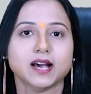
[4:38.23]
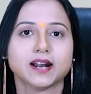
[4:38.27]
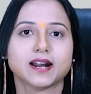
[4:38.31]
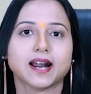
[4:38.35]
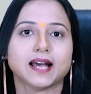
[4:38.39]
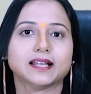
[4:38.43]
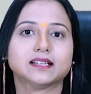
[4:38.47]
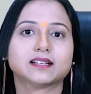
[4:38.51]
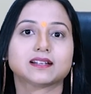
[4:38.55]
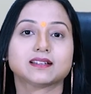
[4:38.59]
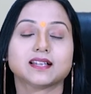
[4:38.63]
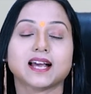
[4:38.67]

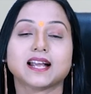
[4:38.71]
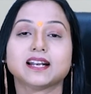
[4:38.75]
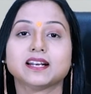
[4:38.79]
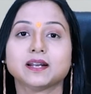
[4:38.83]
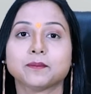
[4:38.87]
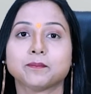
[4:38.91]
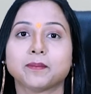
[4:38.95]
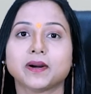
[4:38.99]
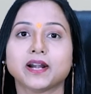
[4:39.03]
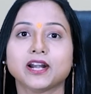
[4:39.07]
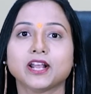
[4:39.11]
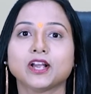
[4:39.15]
rather than
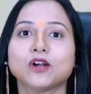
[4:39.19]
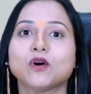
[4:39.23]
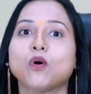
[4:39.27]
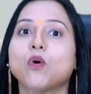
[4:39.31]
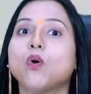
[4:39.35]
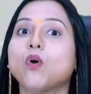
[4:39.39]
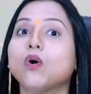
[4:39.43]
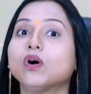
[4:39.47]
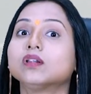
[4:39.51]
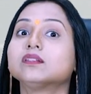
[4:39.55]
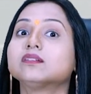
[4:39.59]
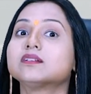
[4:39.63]
depending
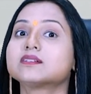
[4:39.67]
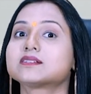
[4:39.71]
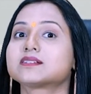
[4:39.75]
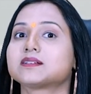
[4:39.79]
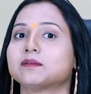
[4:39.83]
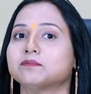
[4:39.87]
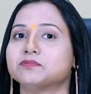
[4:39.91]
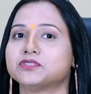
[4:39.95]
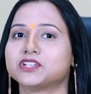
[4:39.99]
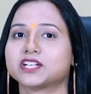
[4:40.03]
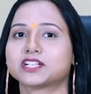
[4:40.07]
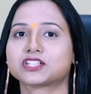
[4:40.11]
on the
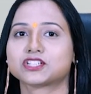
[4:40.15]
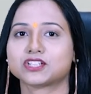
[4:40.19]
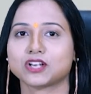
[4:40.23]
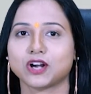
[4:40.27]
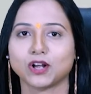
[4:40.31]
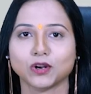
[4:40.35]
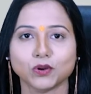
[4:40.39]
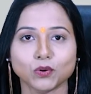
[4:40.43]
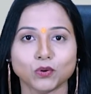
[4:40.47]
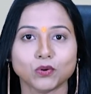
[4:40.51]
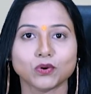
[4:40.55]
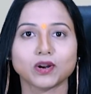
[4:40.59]
subjects
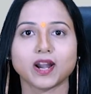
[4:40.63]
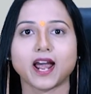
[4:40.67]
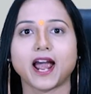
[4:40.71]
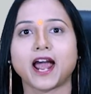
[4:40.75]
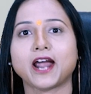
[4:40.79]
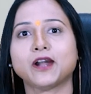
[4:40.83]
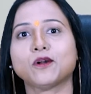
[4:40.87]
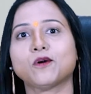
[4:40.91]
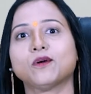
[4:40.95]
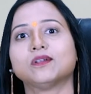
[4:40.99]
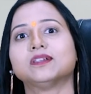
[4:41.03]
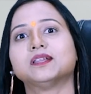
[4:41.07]
alone
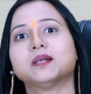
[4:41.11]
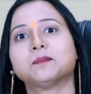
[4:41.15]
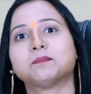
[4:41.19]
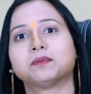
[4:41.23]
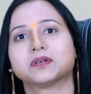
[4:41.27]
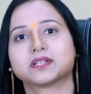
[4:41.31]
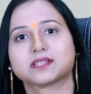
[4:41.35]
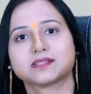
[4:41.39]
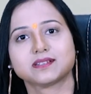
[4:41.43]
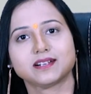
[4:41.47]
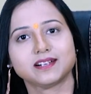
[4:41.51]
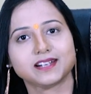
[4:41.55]
and on the
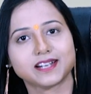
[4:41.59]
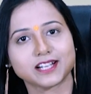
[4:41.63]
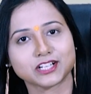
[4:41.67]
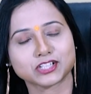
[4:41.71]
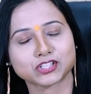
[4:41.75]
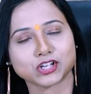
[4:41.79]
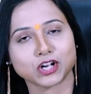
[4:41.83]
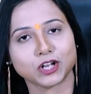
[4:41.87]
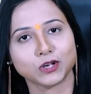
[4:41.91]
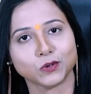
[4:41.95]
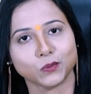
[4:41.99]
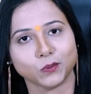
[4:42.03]

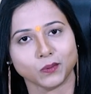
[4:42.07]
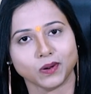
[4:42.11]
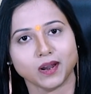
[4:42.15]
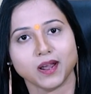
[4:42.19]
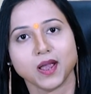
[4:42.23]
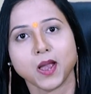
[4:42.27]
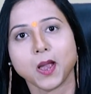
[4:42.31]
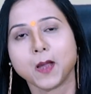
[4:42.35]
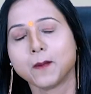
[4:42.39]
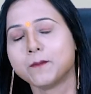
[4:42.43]
percentage alone,